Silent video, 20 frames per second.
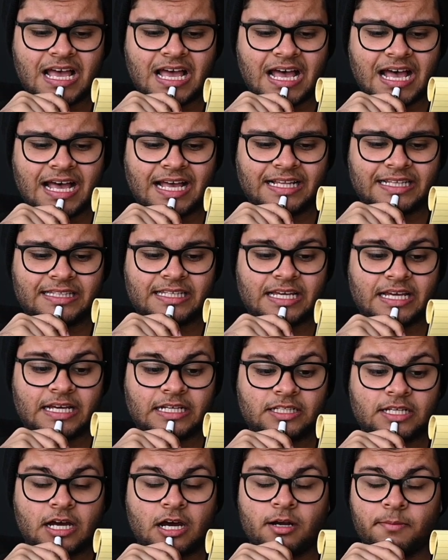And
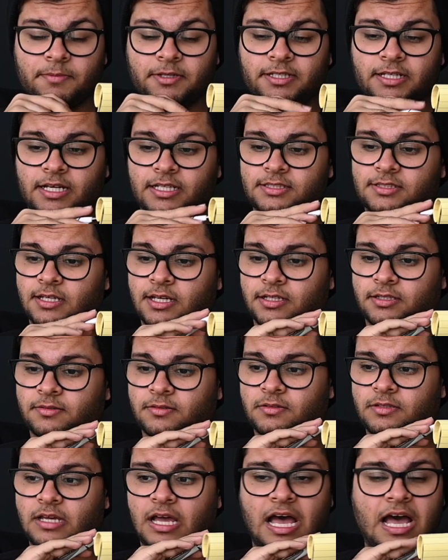Armenia is like
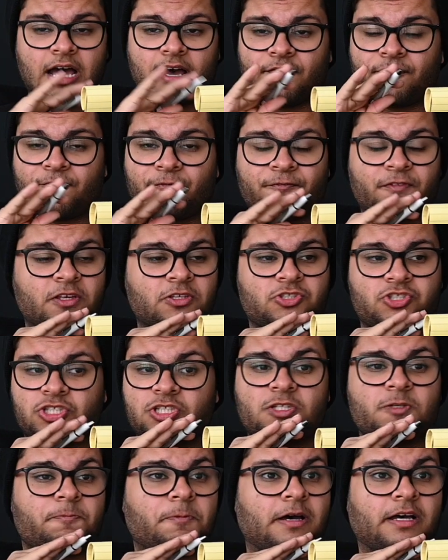half the
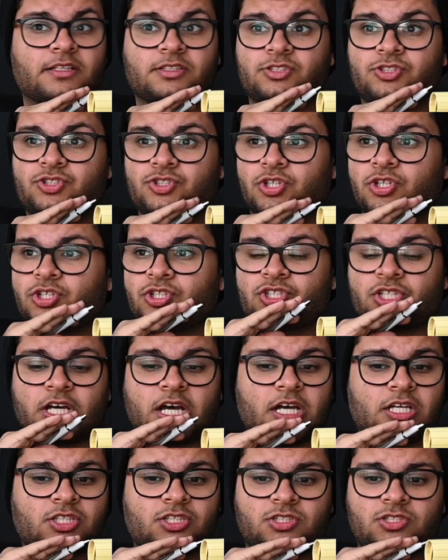cheap as
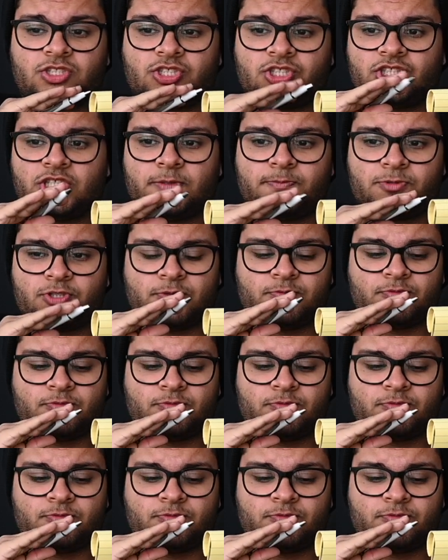Georgia, cheap.